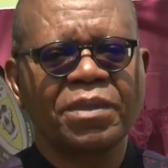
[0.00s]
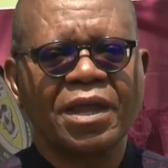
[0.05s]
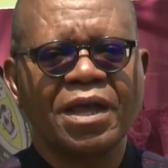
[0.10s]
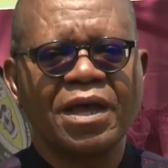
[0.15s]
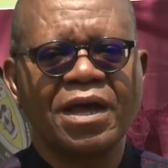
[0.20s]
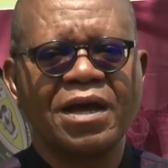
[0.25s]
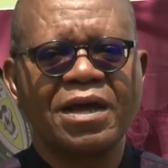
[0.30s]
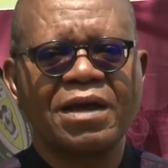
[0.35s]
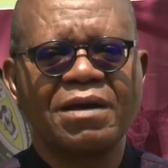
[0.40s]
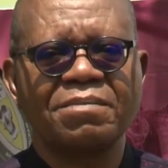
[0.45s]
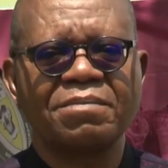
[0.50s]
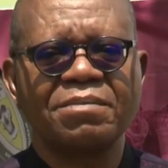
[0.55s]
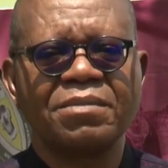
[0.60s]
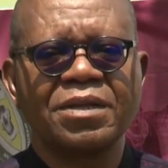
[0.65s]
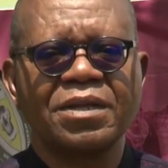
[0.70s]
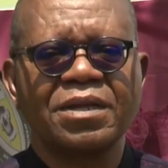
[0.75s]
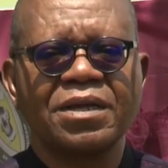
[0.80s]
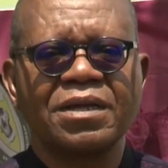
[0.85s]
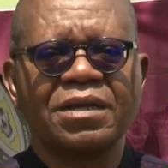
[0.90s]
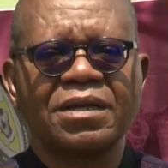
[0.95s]

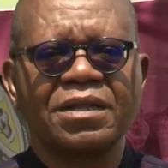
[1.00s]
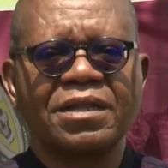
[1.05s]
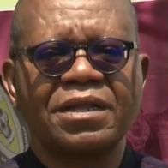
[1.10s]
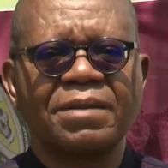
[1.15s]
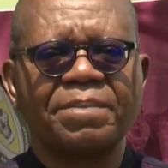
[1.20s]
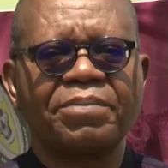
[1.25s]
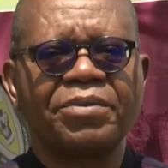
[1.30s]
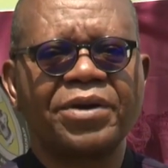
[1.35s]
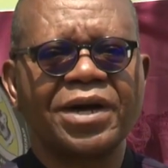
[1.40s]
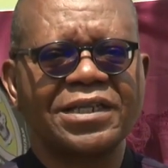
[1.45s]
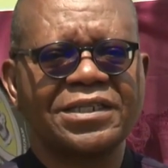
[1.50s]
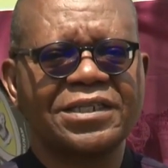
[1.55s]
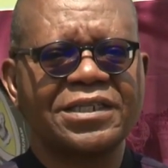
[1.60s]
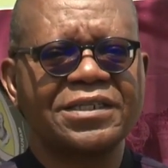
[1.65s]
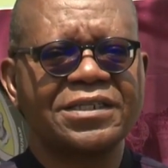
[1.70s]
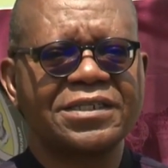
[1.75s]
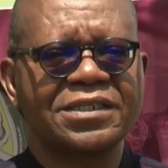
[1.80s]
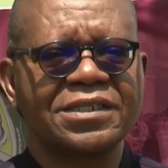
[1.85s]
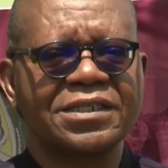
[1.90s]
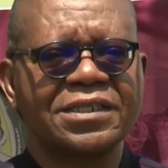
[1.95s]
The
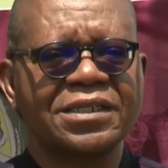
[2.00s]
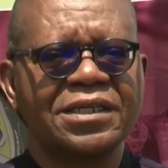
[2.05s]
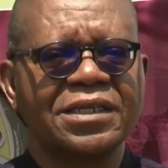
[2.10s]
practice